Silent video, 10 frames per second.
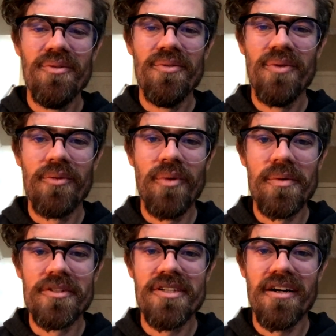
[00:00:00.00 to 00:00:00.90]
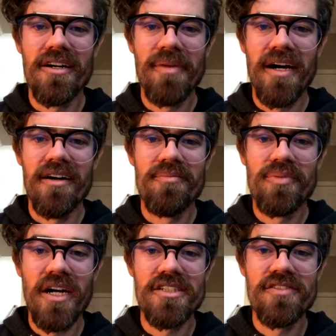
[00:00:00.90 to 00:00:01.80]
where we will talk
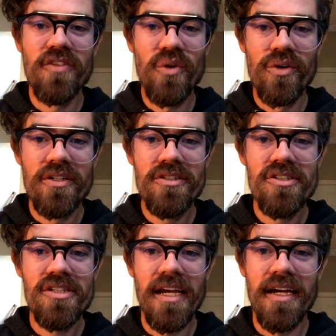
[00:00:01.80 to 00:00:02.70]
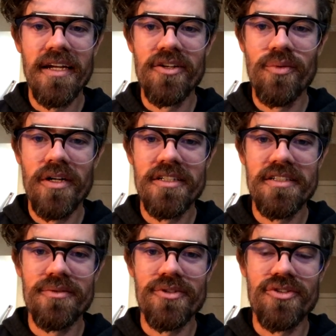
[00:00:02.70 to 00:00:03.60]
about price floors and
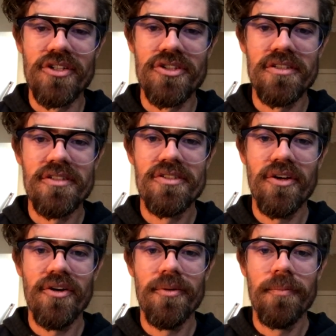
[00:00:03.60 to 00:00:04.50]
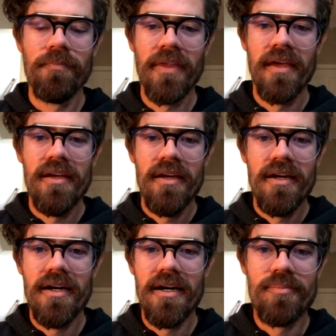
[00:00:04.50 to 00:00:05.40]
quantity restrictions. So
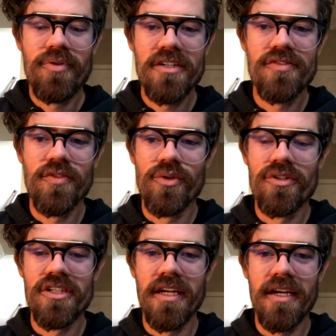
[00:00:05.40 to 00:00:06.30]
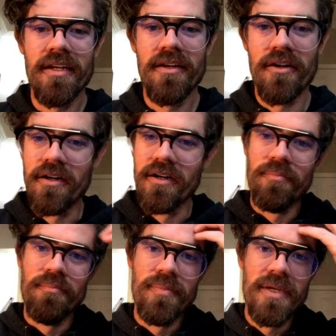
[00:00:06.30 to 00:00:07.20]
price floors, again,
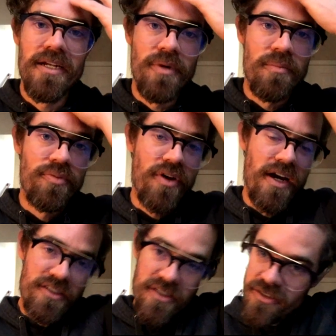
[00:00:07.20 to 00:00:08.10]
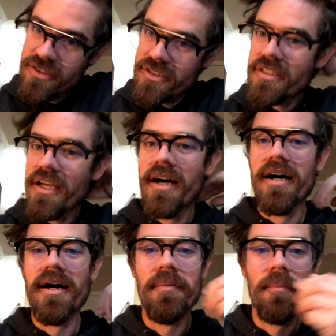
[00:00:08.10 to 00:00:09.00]
are minimum prices.
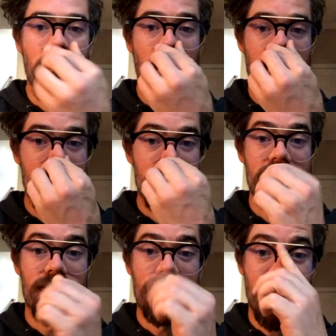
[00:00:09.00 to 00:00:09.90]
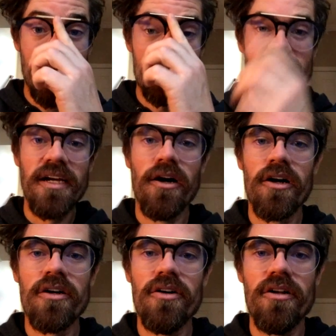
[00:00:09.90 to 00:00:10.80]
Sometimes they
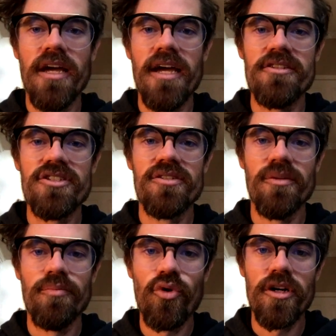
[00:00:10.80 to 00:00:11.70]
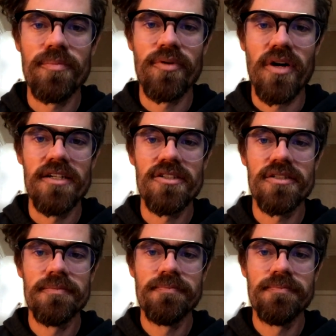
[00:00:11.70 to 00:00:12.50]
are called a support price.